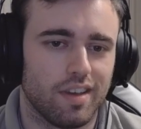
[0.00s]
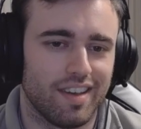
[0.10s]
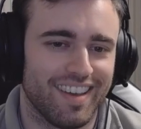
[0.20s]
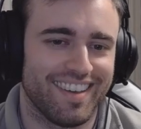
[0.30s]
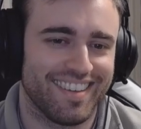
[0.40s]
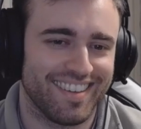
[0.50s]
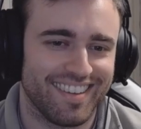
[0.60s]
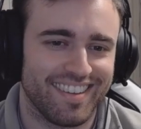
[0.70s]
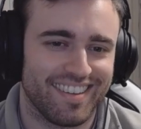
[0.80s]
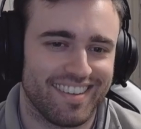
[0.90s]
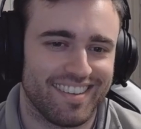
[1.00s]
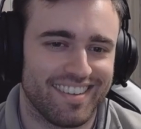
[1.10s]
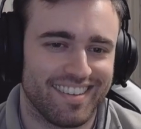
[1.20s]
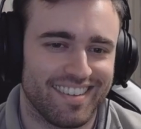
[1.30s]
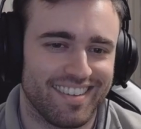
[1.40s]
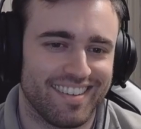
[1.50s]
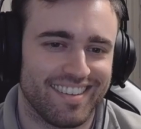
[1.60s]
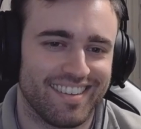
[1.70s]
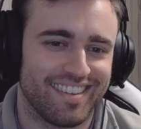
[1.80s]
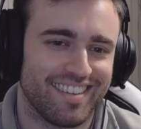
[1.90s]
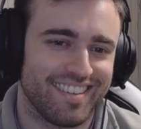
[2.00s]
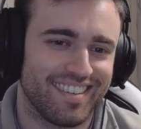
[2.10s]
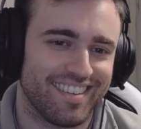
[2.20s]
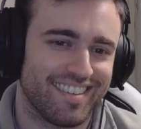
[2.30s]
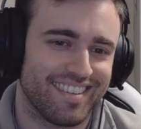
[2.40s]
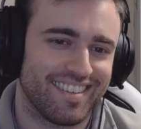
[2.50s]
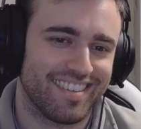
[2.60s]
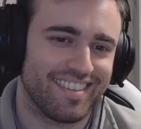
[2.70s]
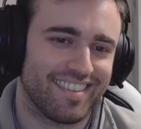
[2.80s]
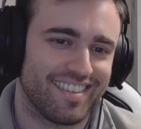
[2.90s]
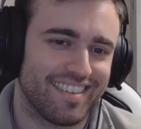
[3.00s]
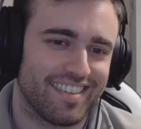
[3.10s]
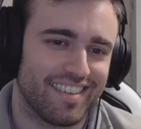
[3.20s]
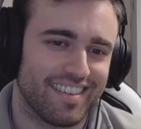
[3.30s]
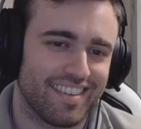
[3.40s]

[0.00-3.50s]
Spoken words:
(silent)